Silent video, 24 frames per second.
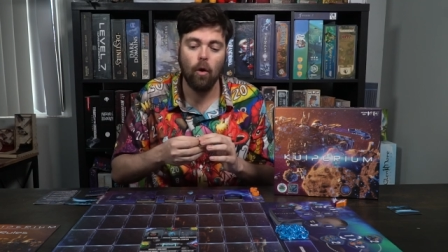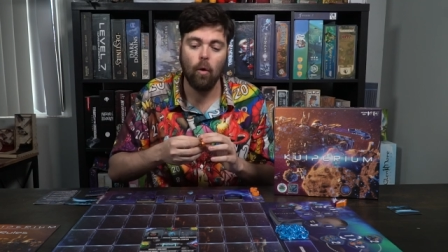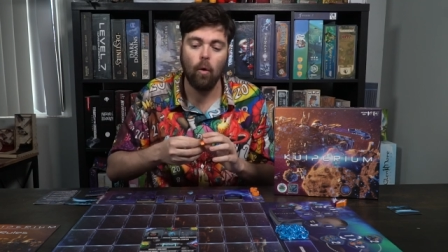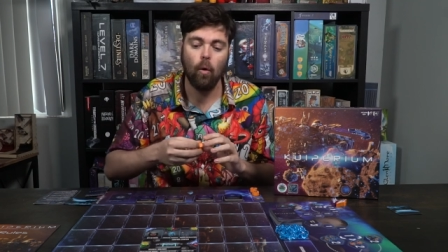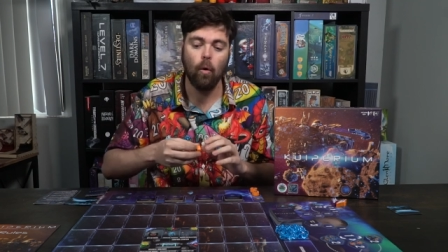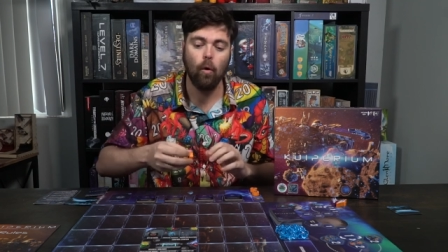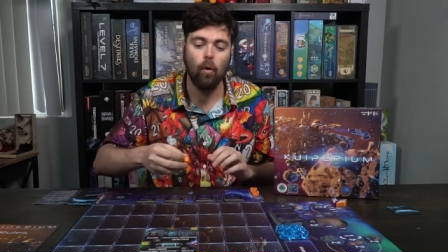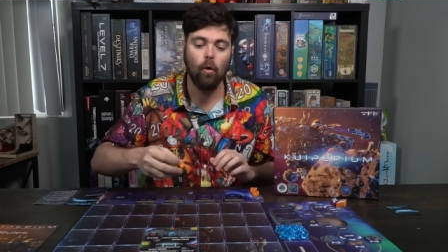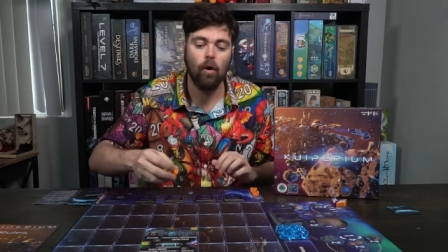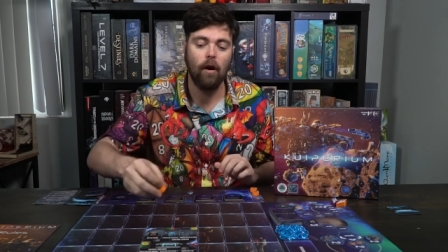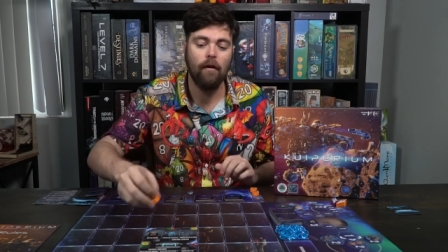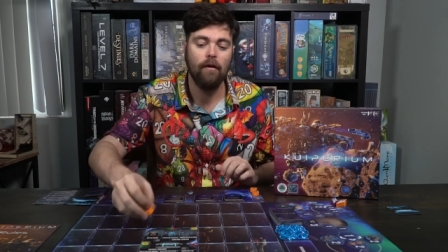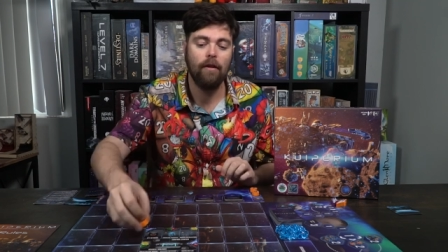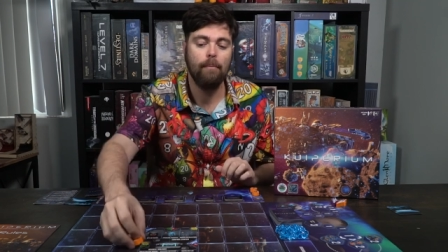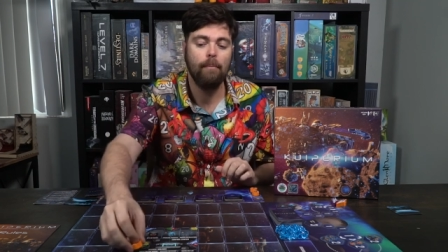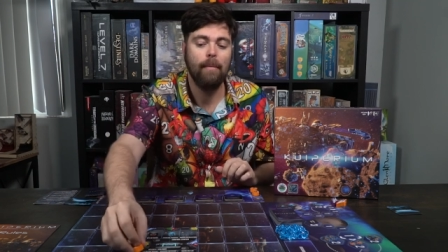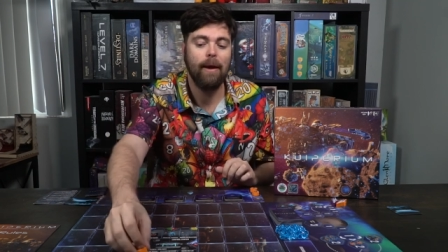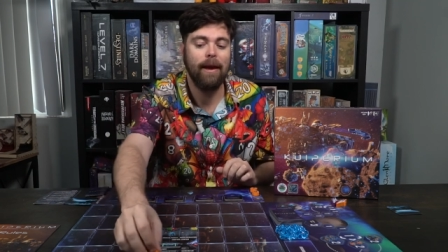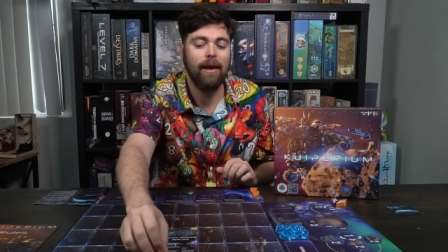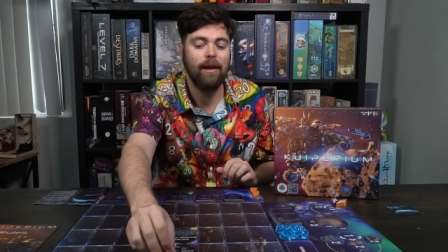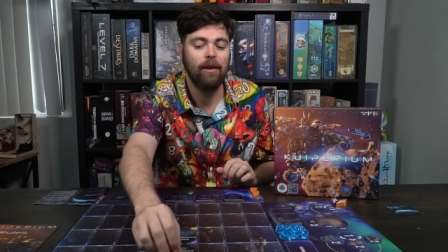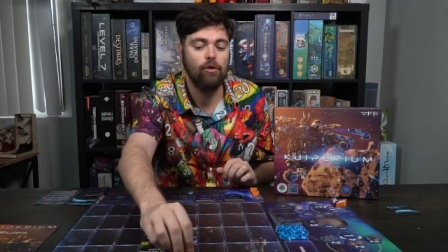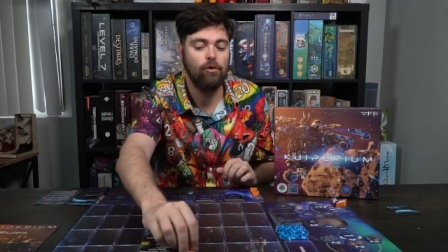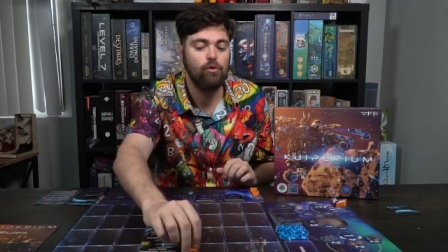or on the
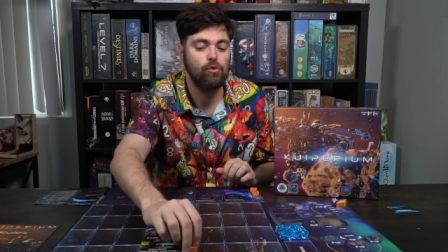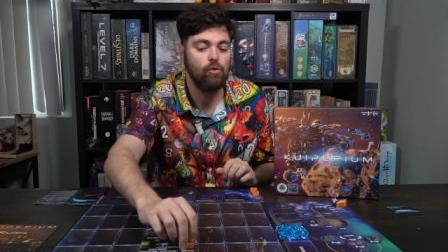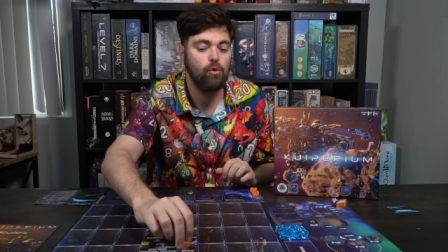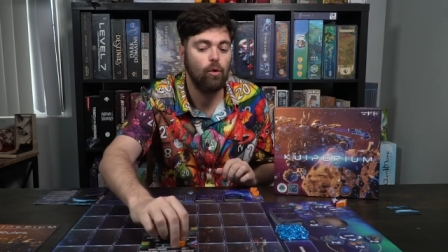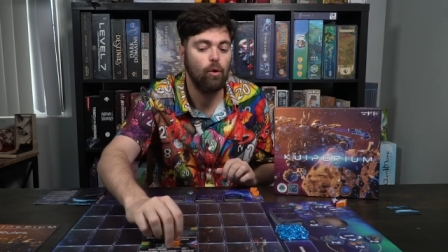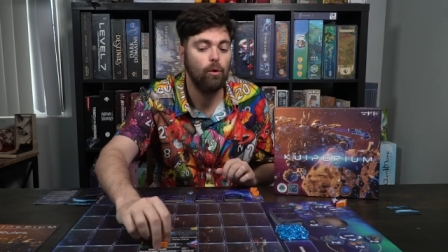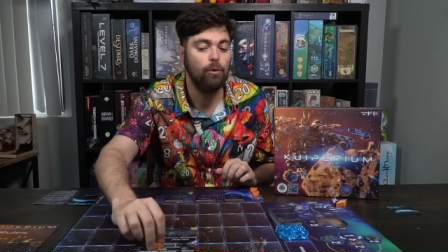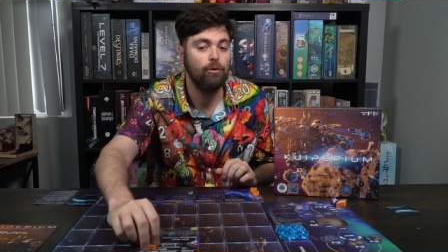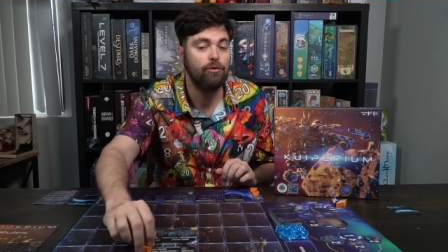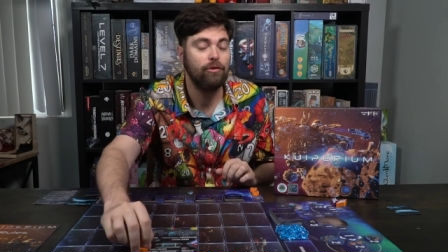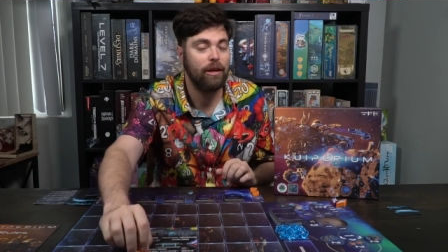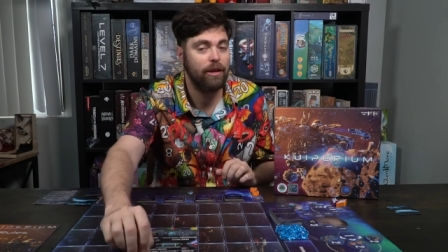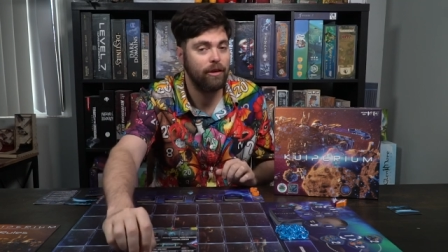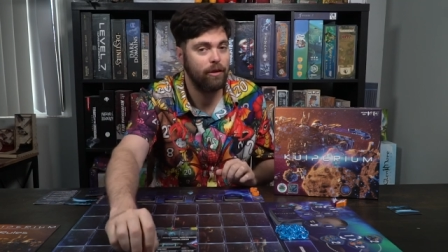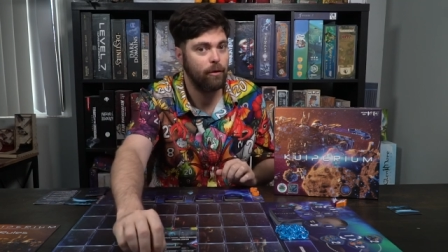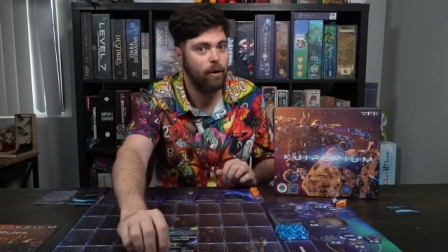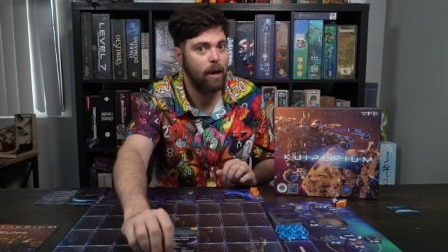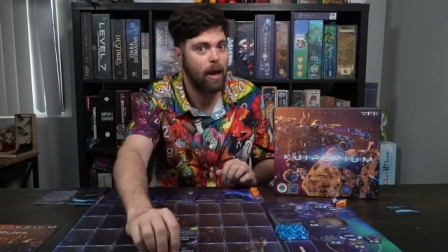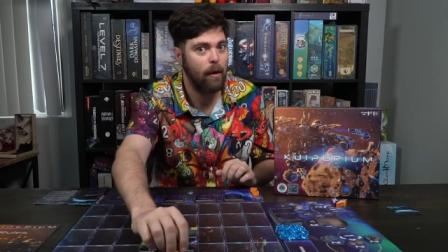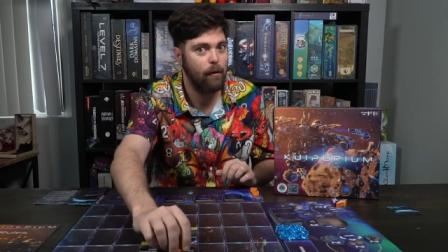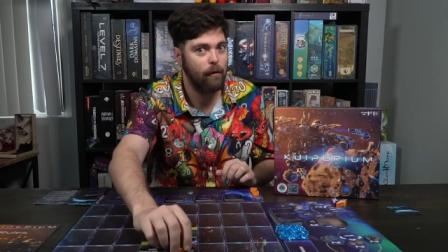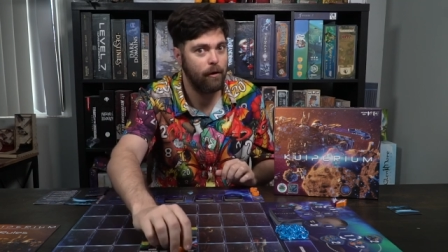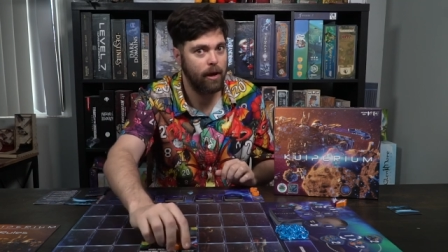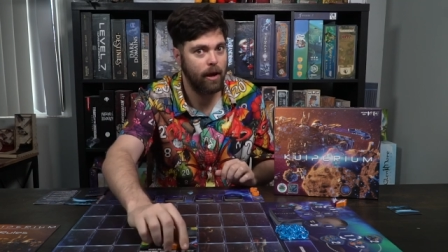main control center
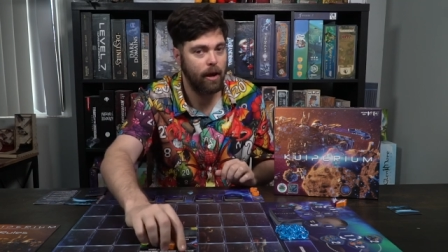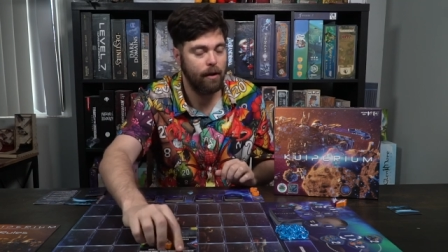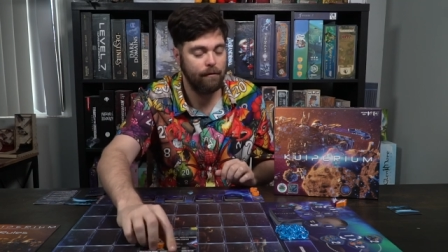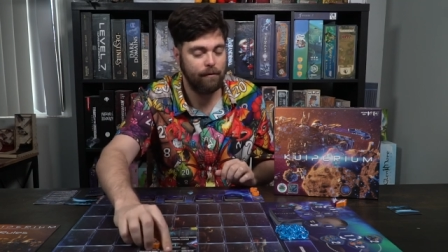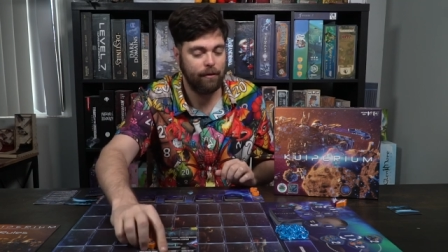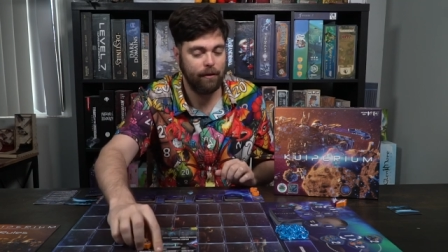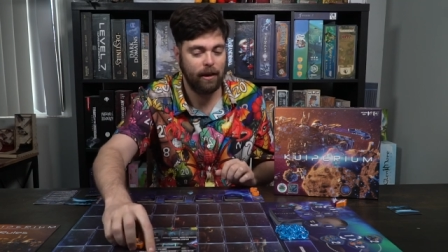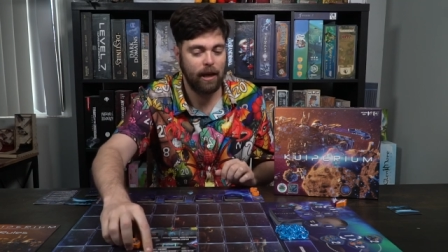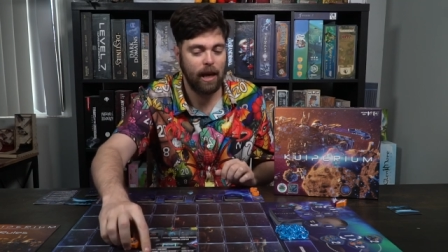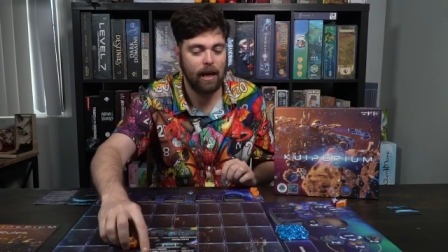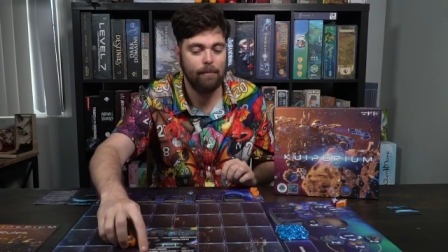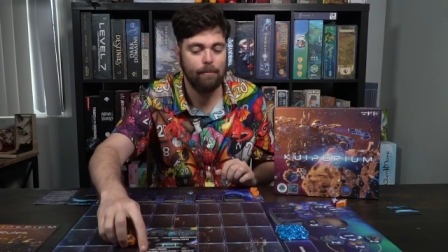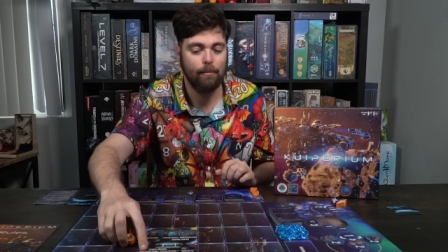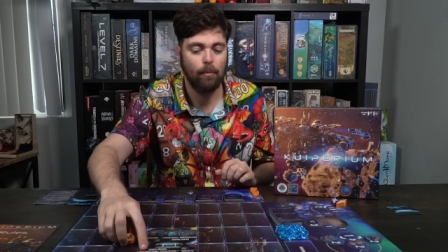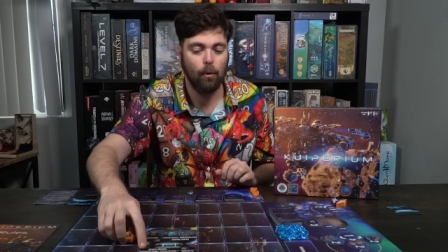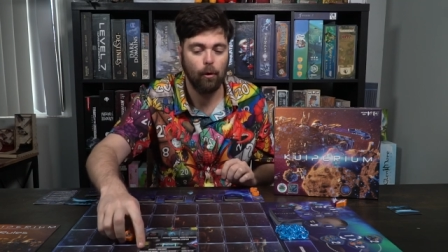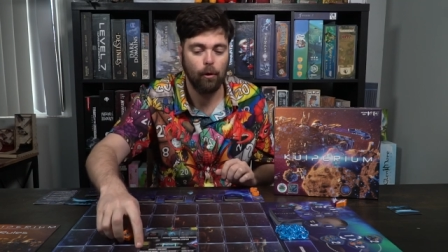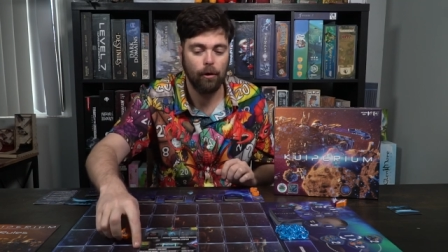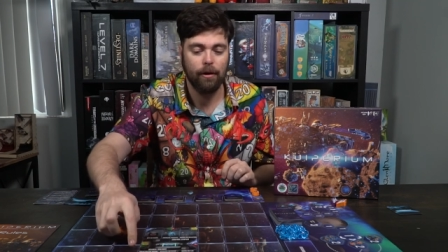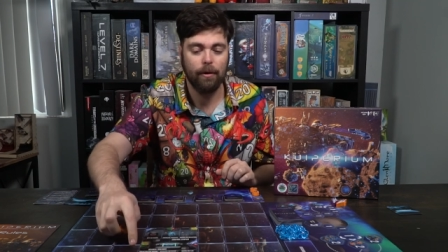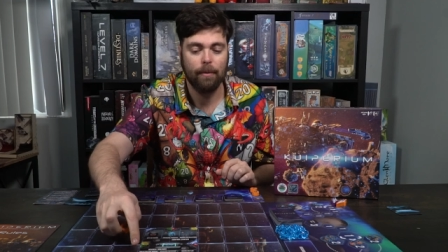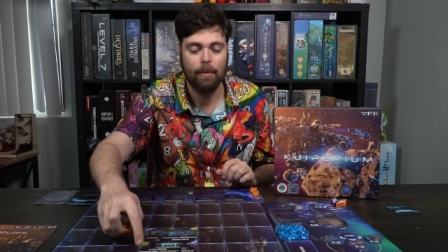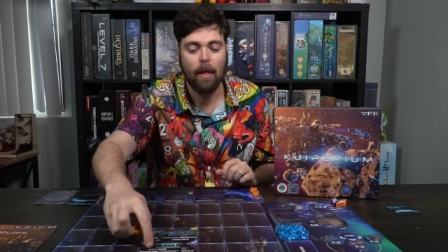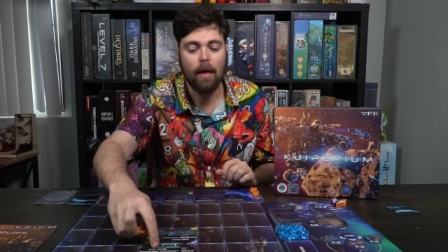area of the game
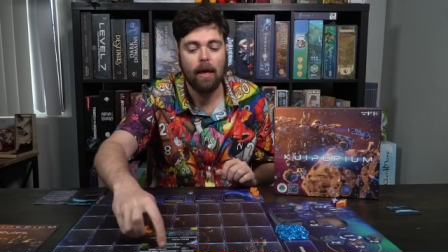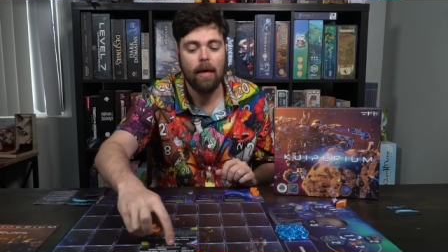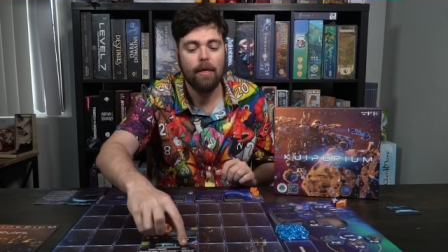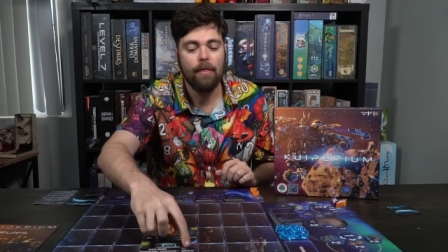board.